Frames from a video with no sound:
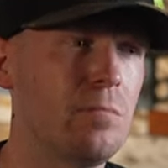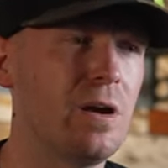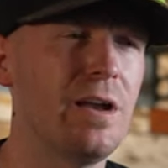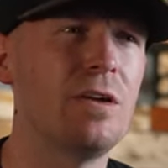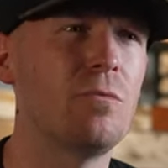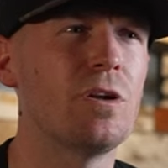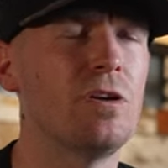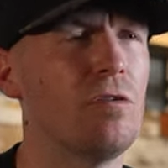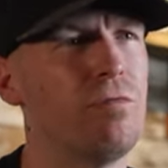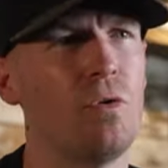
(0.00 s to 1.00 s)
I didn't want to
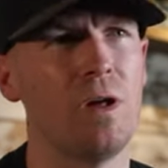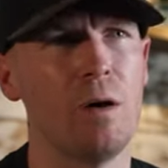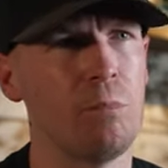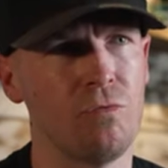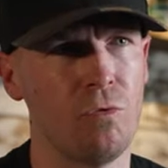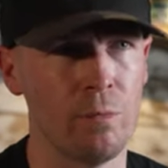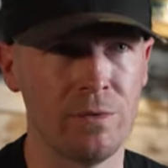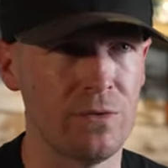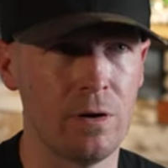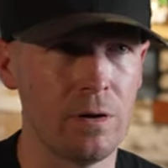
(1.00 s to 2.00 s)
go full out
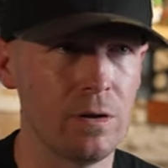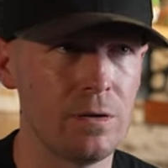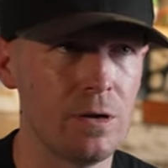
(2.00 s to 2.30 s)
performance on it.